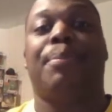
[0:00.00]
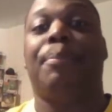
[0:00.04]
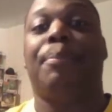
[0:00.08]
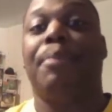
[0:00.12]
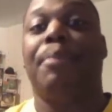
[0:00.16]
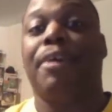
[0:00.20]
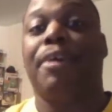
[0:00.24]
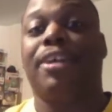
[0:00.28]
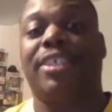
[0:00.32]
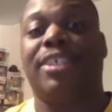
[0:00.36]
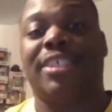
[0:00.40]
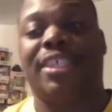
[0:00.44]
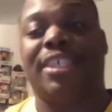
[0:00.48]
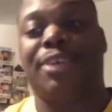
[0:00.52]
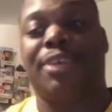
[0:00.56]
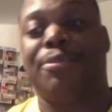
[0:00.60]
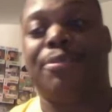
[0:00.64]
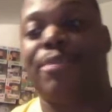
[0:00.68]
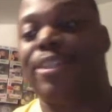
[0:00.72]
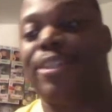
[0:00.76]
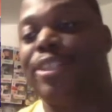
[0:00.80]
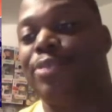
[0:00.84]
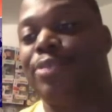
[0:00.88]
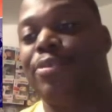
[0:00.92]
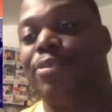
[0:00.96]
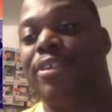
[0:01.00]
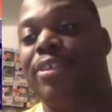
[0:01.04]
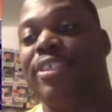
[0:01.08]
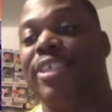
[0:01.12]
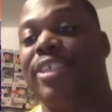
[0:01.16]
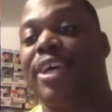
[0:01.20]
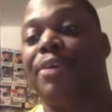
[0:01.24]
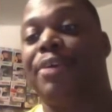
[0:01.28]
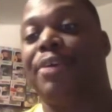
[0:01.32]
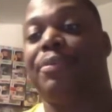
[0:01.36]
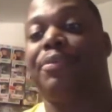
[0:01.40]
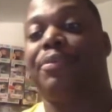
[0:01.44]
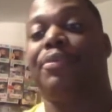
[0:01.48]
Push It, which was
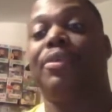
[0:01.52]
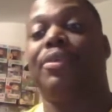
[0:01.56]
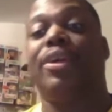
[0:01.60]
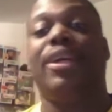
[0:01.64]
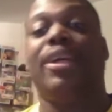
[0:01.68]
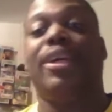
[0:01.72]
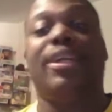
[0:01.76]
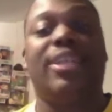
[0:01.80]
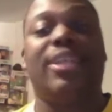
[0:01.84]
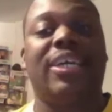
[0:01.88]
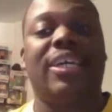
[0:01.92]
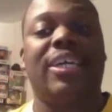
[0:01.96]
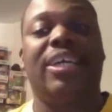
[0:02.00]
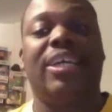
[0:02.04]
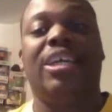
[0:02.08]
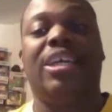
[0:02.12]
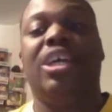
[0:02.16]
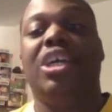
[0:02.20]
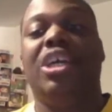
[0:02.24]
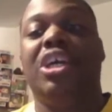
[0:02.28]
a really